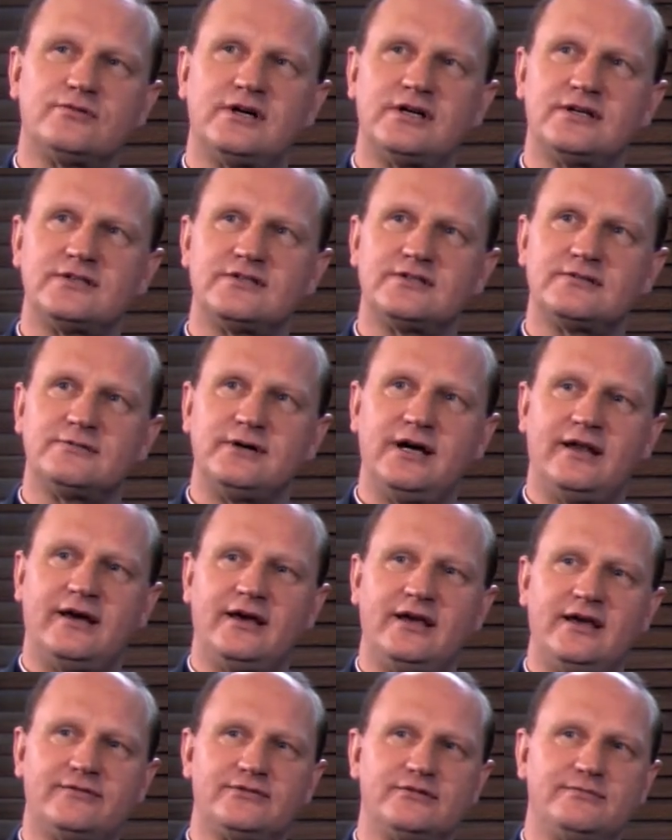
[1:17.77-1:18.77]
was, well, I
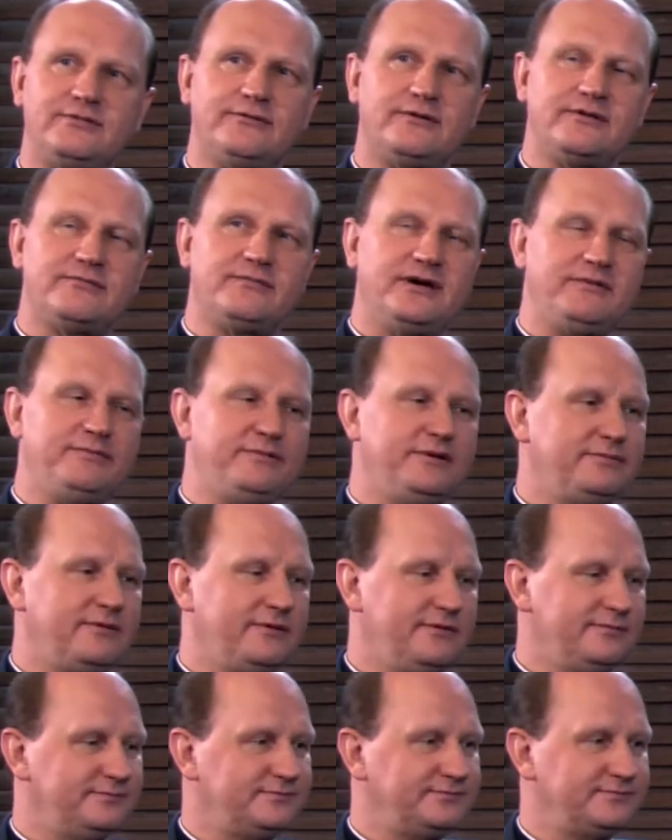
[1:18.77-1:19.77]
have to be with my people.